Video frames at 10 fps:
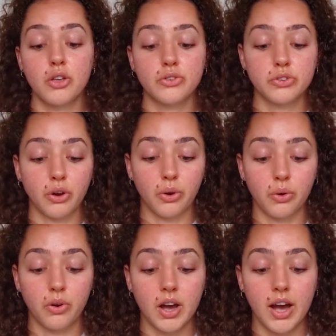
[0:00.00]

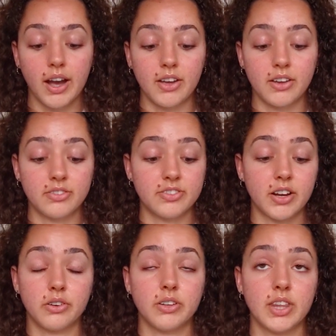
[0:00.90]
so I have
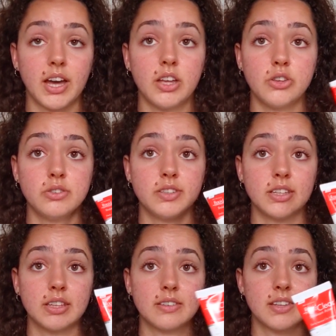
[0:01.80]
found that
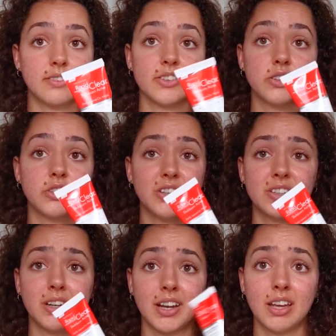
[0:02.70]
using this every
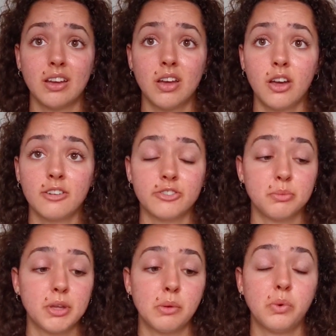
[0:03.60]
3rd night
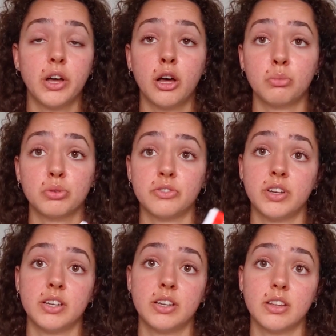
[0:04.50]
for me will help
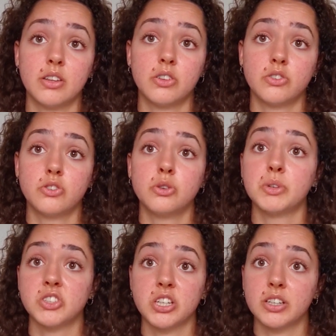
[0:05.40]
prevent too
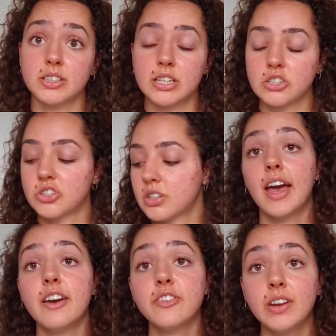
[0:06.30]
much irritation.
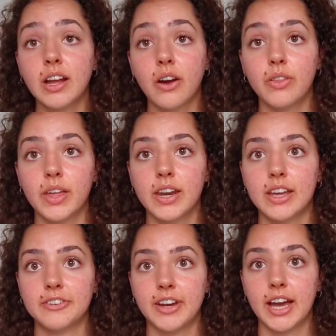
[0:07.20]
Every now and
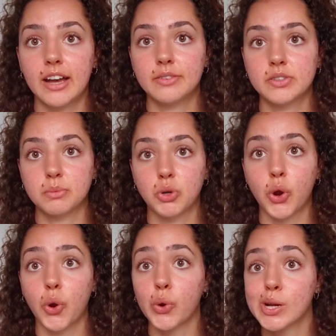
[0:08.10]
then, if I have some
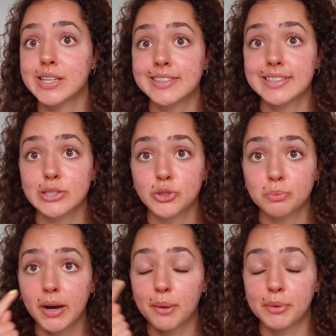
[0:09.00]
crazy
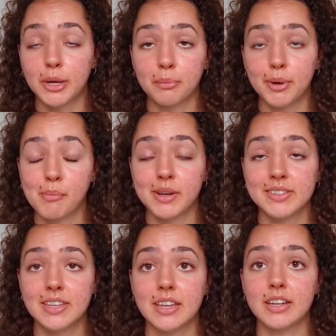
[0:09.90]
dude popping up on my
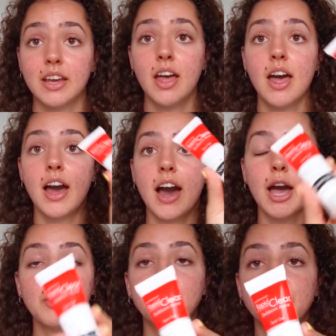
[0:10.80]
skin,
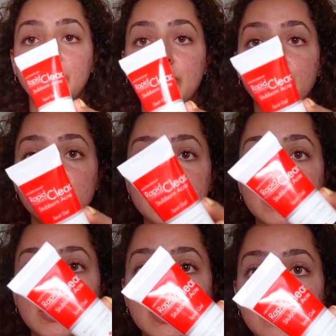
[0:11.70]
I will use
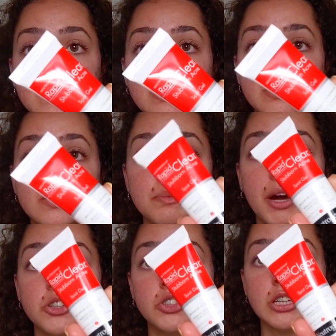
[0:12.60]
this
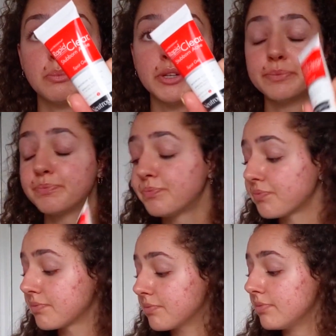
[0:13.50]
spot treatment.
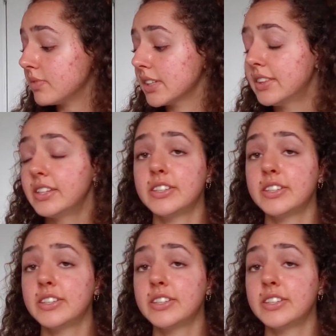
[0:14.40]
The